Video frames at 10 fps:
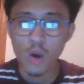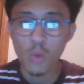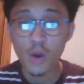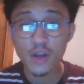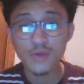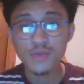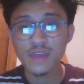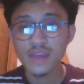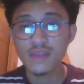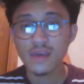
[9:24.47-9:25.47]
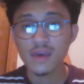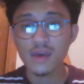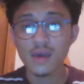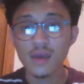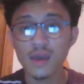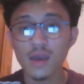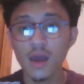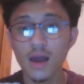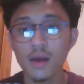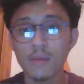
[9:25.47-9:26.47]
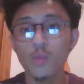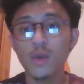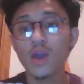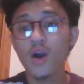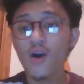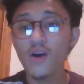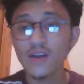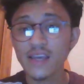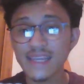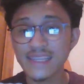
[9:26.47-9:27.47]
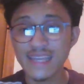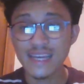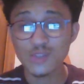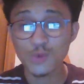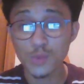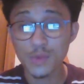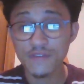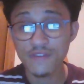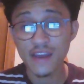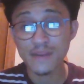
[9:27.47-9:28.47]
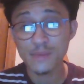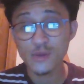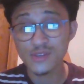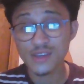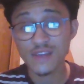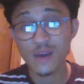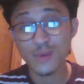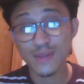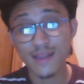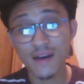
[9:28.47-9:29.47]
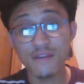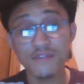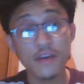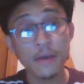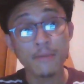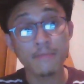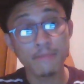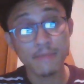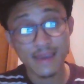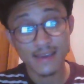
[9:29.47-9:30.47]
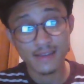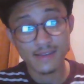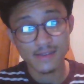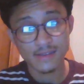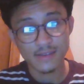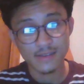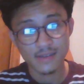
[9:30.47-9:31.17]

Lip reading: what do you think we all can dance when we find music that we love means?